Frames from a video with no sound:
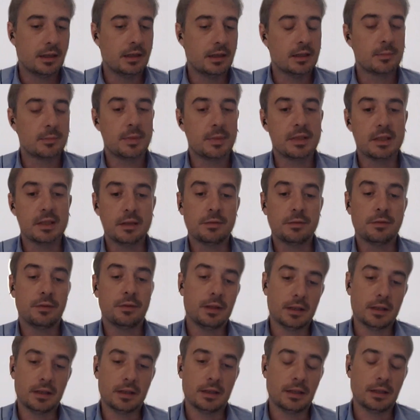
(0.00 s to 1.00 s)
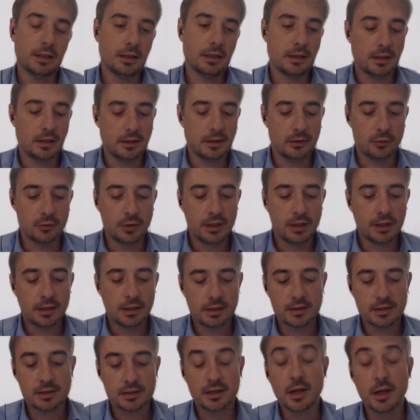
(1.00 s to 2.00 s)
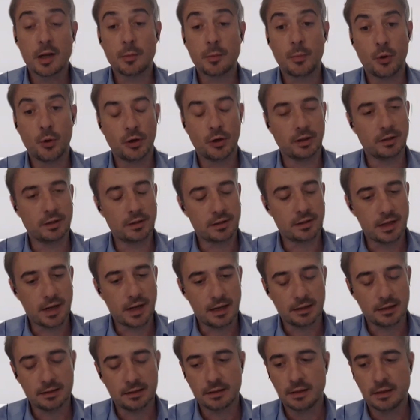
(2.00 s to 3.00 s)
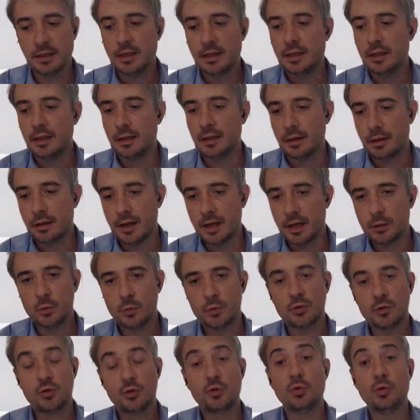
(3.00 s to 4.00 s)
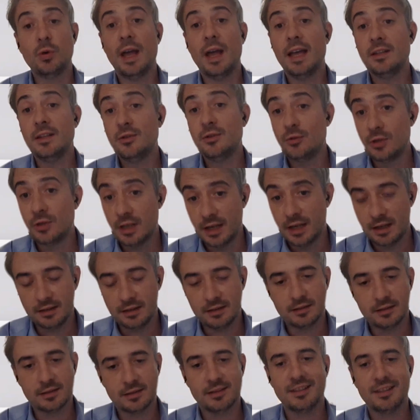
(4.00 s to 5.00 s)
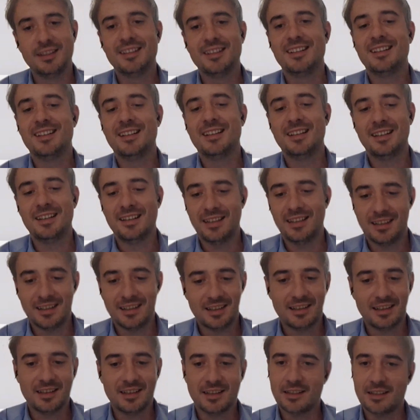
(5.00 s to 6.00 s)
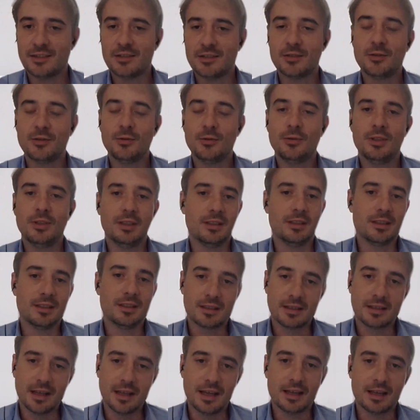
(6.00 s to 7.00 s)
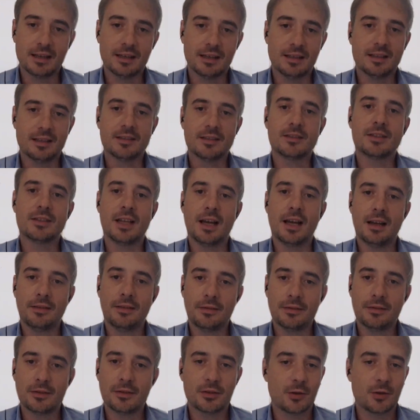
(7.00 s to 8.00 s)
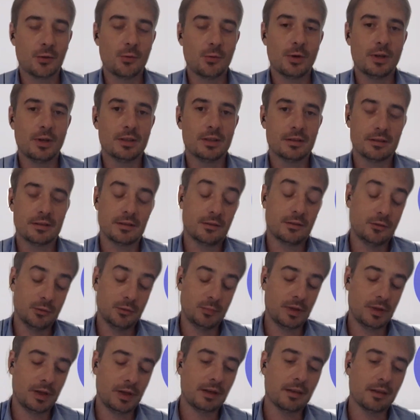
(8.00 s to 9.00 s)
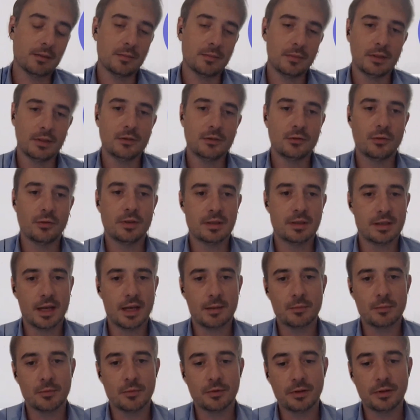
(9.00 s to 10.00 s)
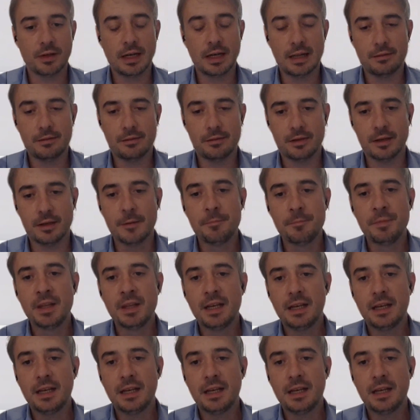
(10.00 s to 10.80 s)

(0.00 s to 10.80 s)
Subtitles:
a specific and a unique SharePoint site in that was to educate students and staff so as to bring them into the same level